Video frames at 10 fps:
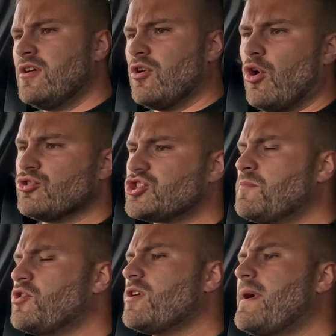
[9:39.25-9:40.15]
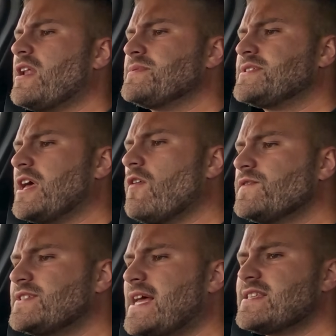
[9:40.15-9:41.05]
all smug about himself,
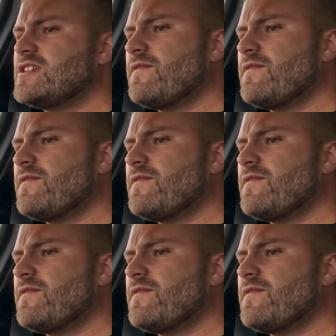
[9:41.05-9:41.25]
sat in a